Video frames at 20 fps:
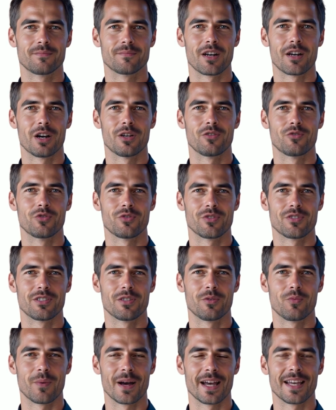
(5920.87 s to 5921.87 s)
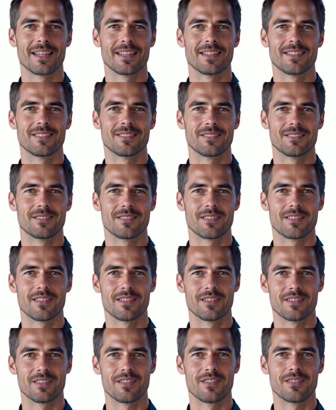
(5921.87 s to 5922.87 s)
Conscious awareness.
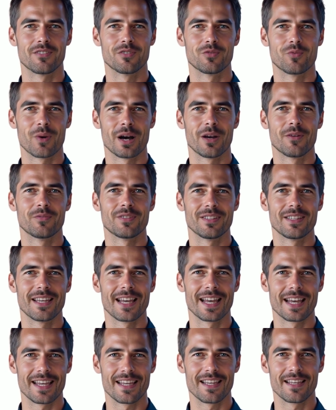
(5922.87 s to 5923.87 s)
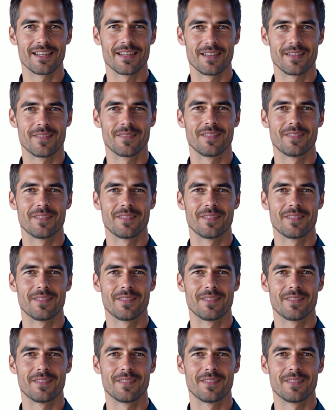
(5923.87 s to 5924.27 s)
Throughout the day,